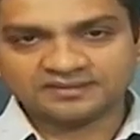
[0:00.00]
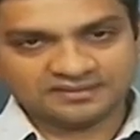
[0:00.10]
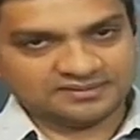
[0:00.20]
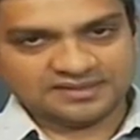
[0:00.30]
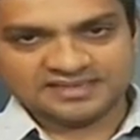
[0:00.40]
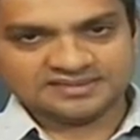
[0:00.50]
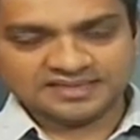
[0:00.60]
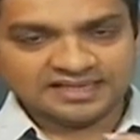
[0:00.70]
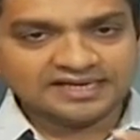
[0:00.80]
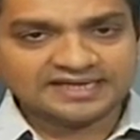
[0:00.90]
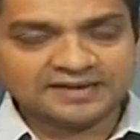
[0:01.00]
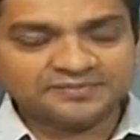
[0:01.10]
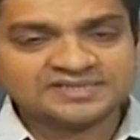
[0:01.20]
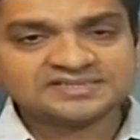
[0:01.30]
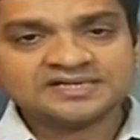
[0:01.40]
that is, the yield
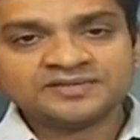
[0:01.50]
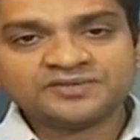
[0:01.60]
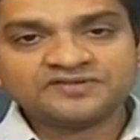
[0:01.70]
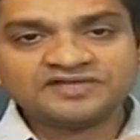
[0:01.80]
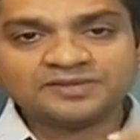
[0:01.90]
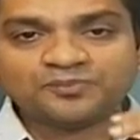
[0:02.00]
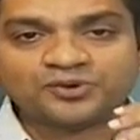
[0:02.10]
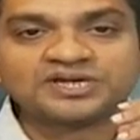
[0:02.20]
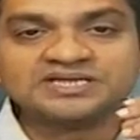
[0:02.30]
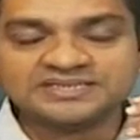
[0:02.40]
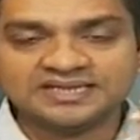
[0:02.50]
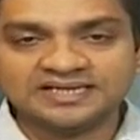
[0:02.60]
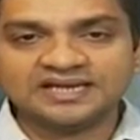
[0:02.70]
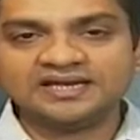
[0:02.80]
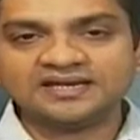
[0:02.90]
gap is between the potential
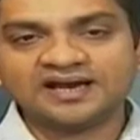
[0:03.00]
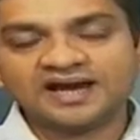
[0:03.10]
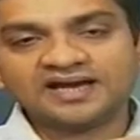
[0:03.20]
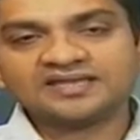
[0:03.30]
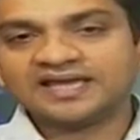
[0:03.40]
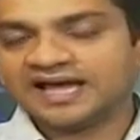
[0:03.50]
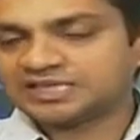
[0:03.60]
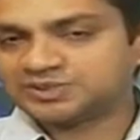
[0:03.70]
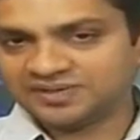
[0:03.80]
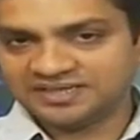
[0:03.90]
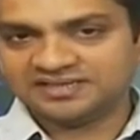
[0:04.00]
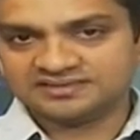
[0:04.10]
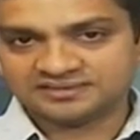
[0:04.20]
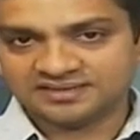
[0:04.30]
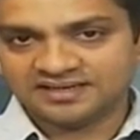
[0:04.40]
yield and the actual
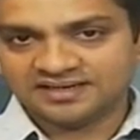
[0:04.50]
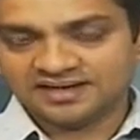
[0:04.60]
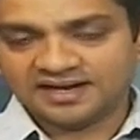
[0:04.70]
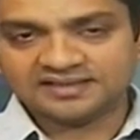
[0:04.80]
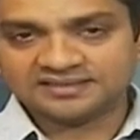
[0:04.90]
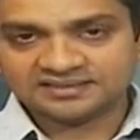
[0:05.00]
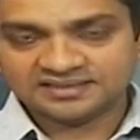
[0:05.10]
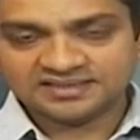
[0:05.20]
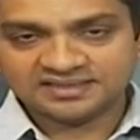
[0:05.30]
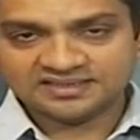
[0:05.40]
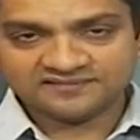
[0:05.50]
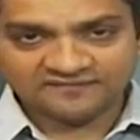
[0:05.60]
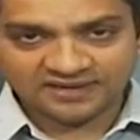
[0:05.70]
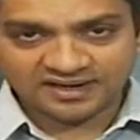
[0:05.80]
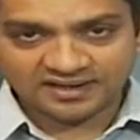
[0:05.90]
yield. under
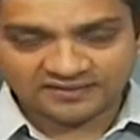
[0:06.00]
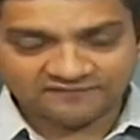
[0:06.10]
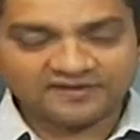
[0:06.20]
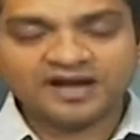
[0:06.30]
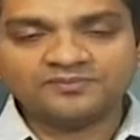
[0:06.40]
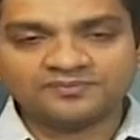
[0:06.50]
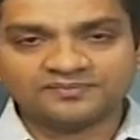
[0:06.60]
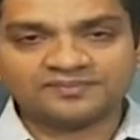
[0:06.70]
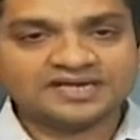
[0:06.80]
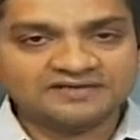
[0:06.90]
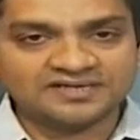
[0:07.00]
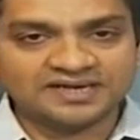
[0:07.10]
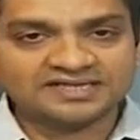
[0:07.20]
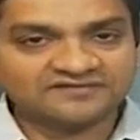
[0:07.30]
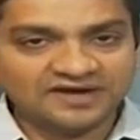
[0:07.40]
the farm level,
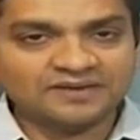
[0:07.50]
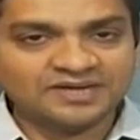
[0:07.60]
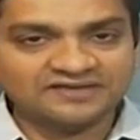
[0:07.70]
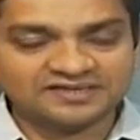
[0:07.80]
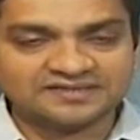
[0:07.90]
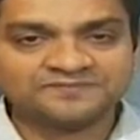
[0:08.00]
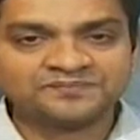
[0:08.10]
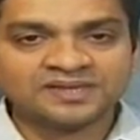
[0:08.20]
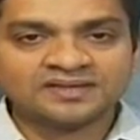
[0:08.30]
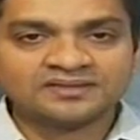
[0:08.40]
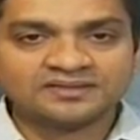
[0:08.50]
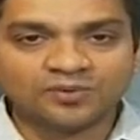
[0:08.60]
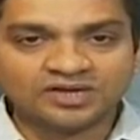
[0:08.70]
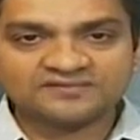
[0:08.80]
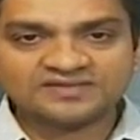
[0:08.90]
at the farm level, the
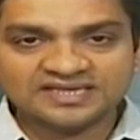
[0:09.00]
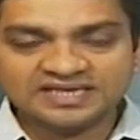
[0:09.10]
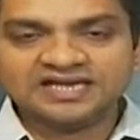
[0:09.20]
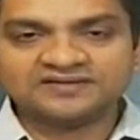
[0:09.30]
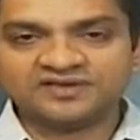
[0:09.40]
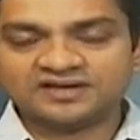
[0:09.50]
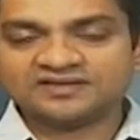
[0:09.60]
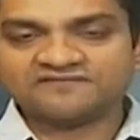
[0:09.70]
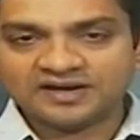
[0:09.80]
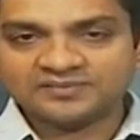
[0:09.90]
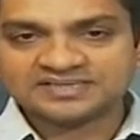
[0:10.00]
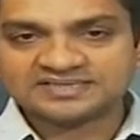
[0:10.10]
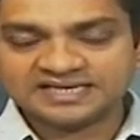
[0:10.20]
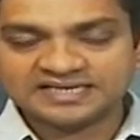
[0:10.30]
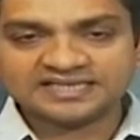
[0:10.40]
whatever the yield the farmer is
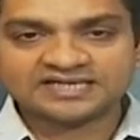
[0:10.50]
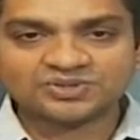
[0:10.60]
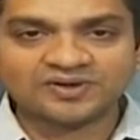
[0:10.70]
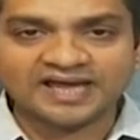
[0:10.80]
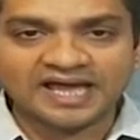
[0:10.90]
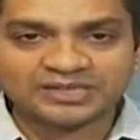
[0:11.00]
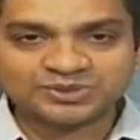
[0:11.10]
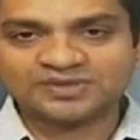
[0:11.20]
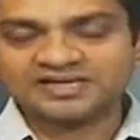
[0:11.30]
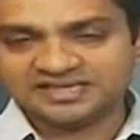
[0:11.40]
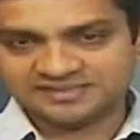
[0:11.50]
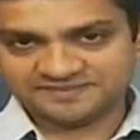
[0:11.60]
getting, that is called actual yield.